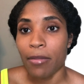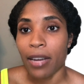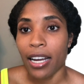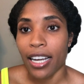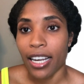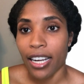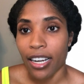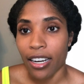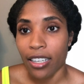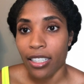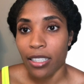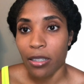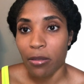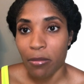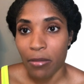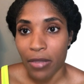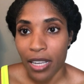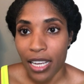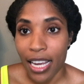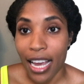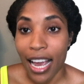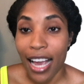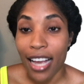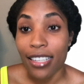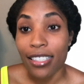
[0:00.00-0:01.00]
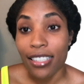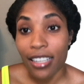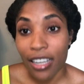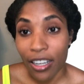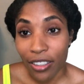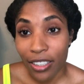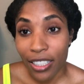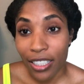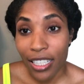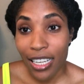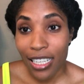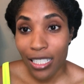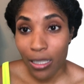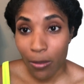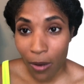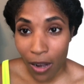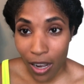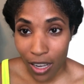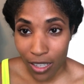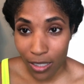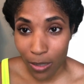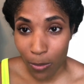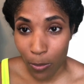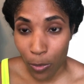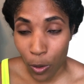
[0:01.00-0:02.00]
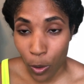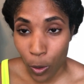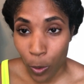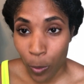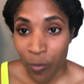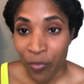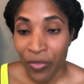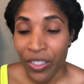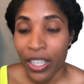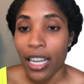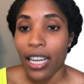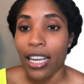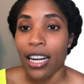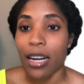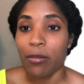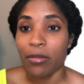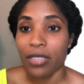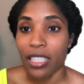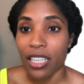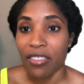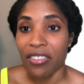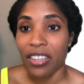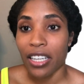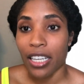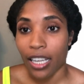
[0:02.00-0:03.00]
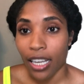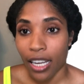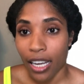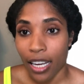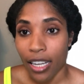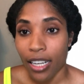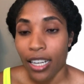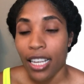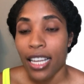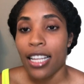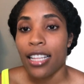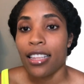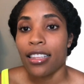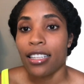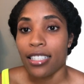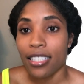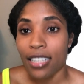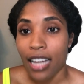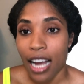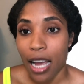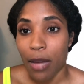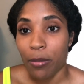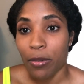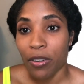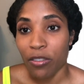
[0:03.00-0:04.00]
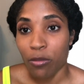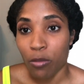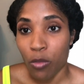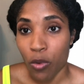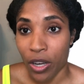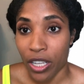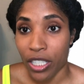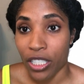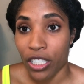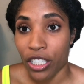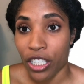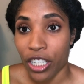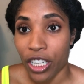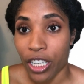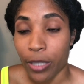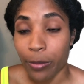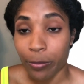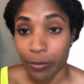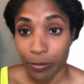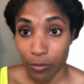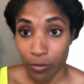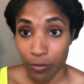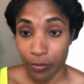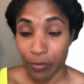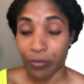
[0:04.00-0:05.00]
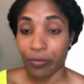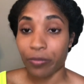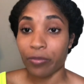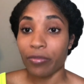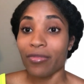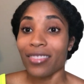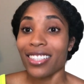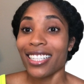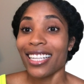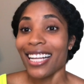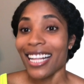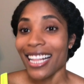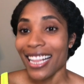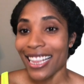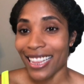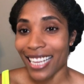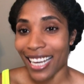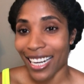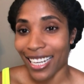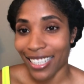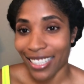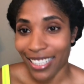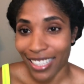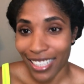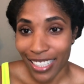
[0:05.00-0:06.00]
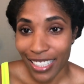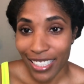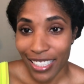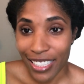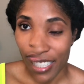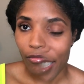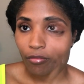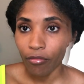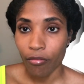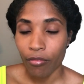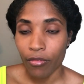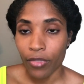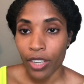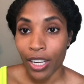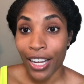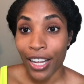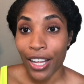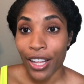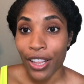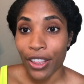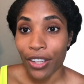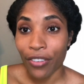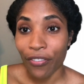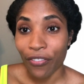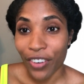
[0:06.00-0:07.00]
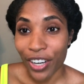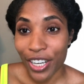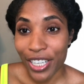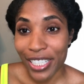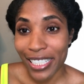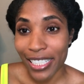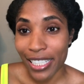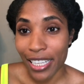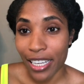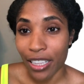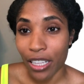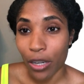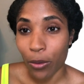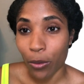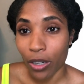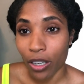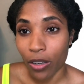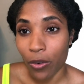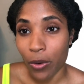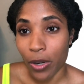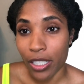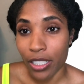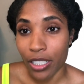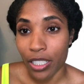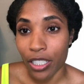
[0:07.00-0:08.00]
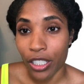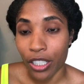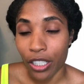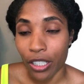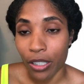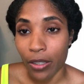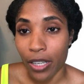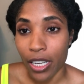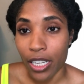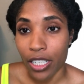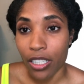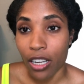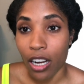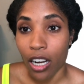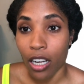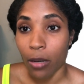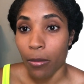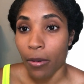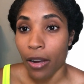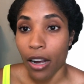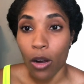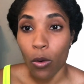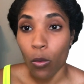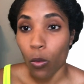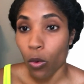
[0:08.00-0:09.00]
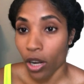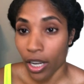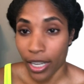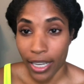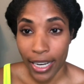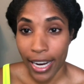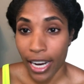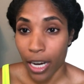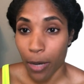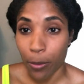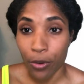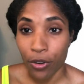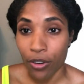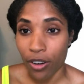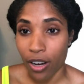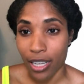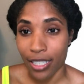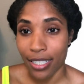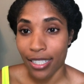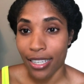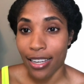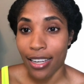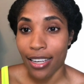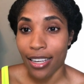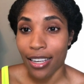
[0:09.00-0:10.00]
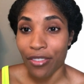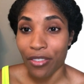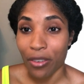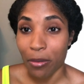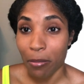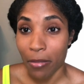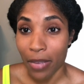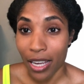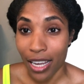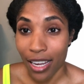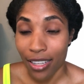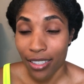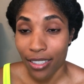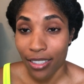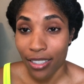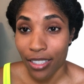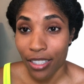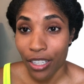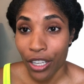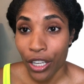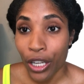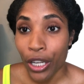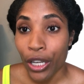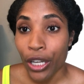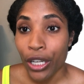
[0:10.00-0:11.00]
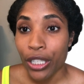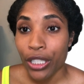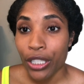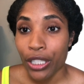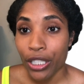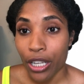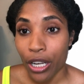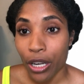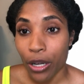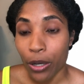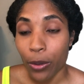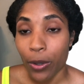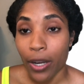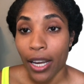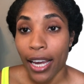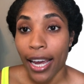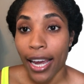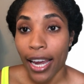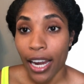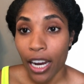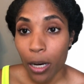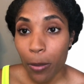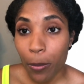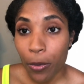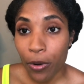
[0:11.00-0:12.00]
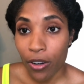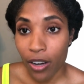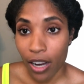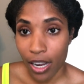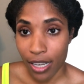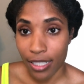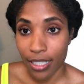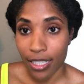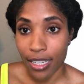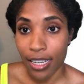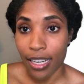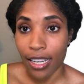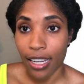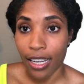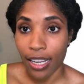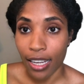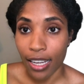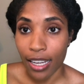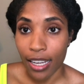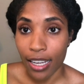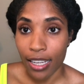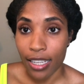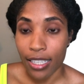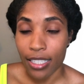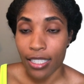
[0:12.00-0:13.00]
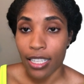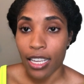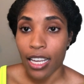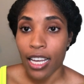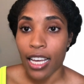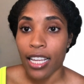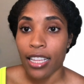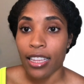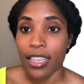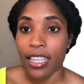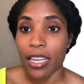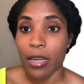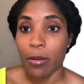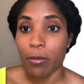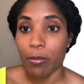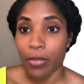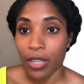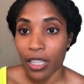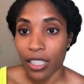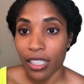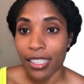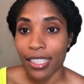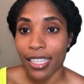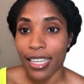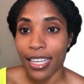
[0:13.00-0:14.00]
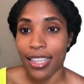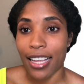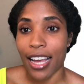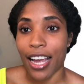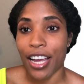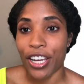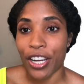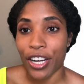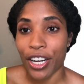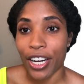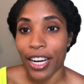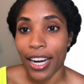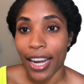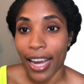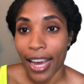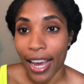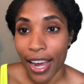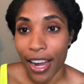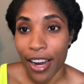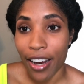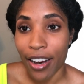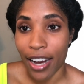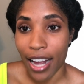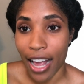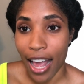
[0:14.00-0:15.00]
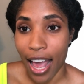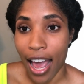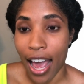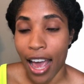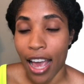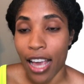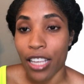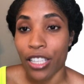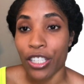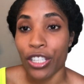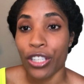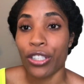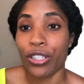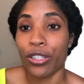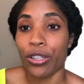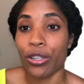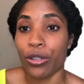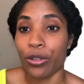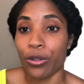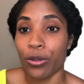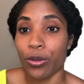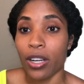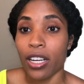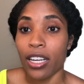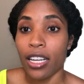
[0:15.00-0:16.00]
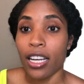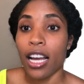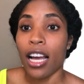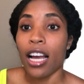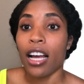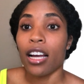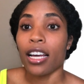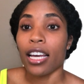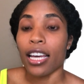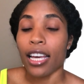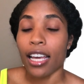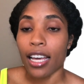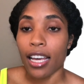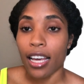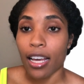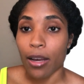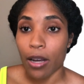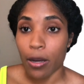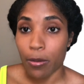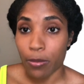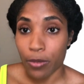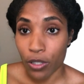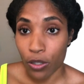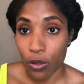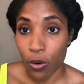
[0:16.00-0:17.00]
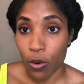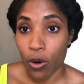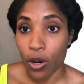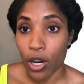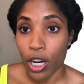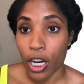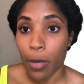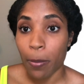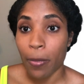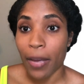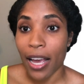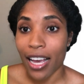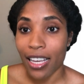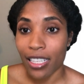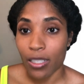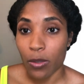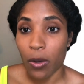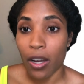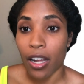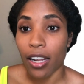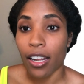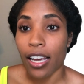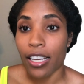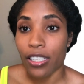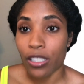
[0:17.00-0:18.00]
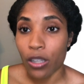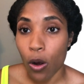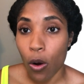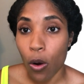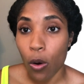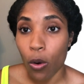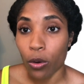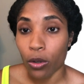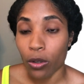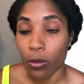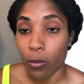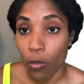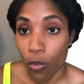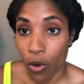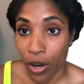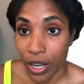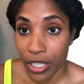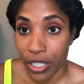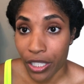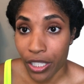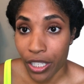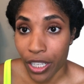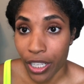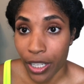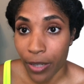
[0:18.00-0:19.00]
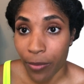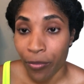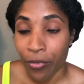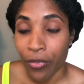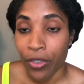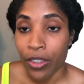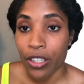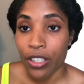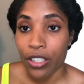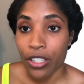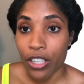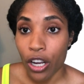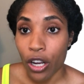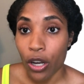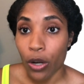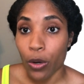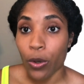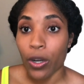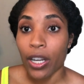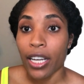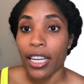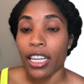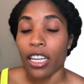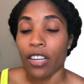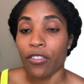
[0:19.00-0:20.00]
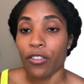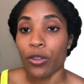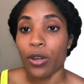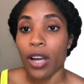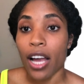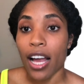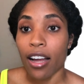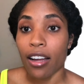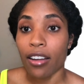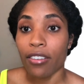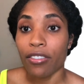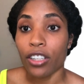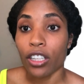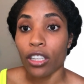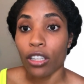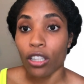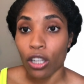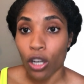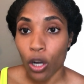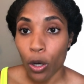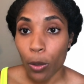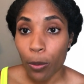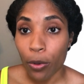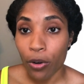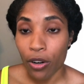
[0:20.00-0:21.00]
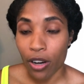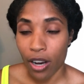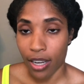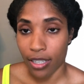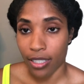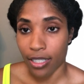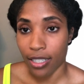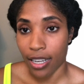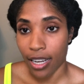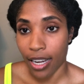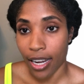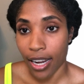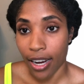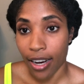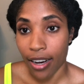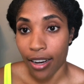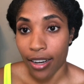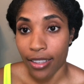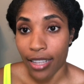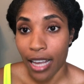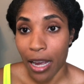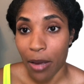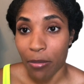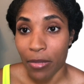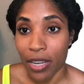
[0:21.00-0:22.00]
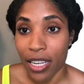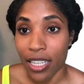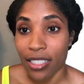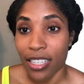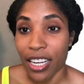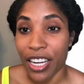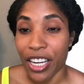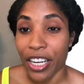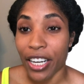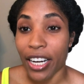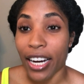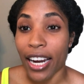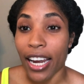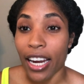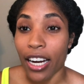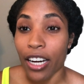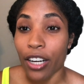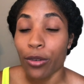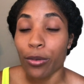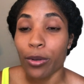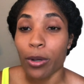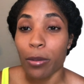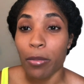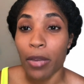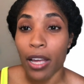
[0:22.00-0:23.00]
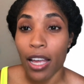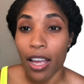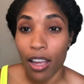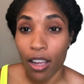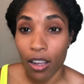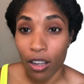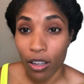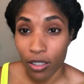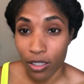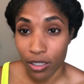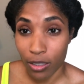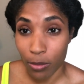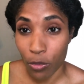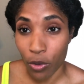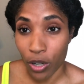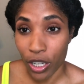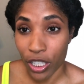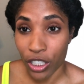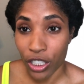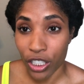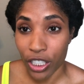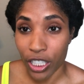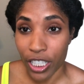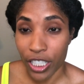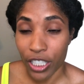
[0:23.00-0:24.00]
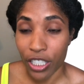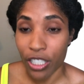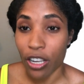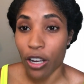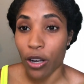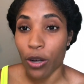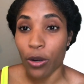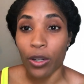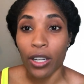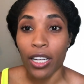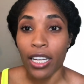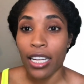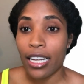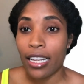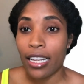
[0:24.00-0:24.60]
my hair can be as healthy as possible and I'm giving it the type of moisture that it needs? The first thing that we're going to do is talk about what hair porosity even means. So hair porosity is the ability that your hair has to absorb as well as hold moisture. So if you have low porosity hair, that means that your hair repels moisture. So